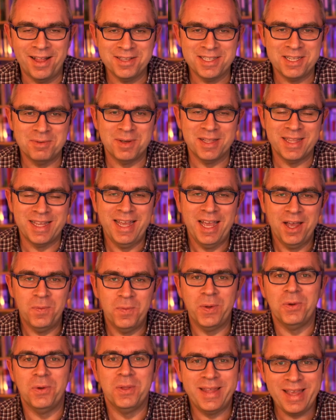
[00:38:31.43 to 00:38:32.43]
Ultimately,
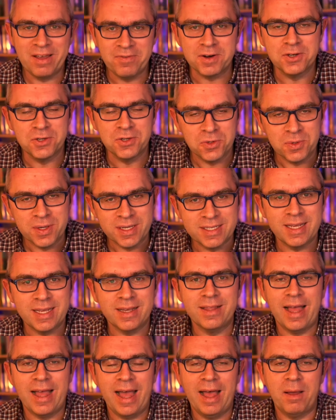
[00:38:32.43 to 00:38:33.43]
we only ever do a
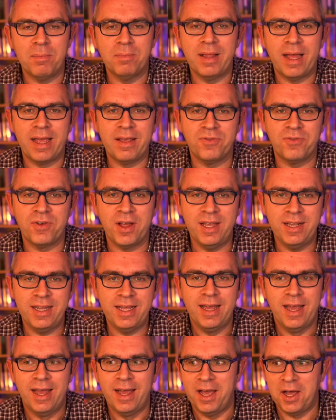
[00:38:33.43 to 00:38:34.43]
sale at Black
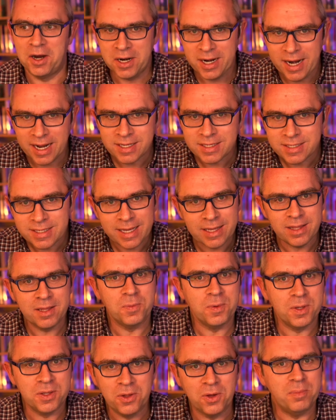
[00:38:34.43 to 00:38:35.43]
Friday. Our next
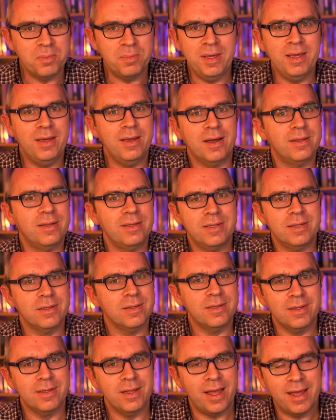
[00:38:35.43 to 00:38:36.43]
sale will not be
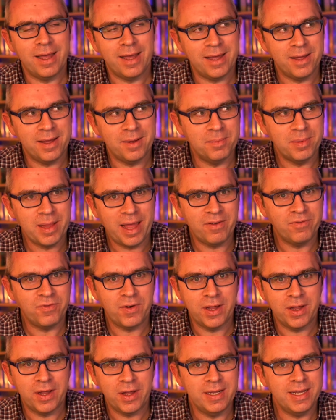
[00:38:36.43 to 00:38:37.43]
until Black
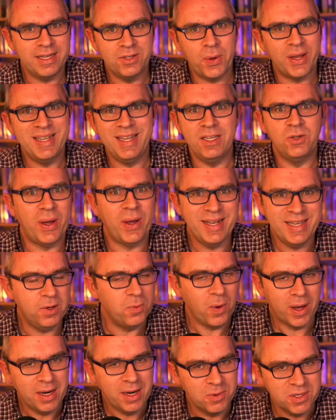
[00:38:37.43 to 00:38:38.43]
Friday
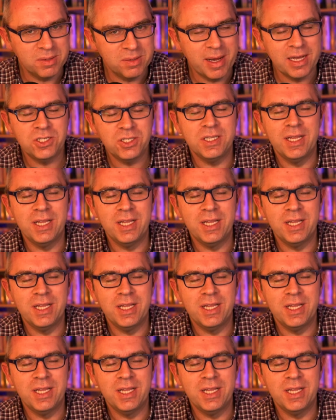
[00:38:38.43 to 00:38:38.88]
2021, I would imagine.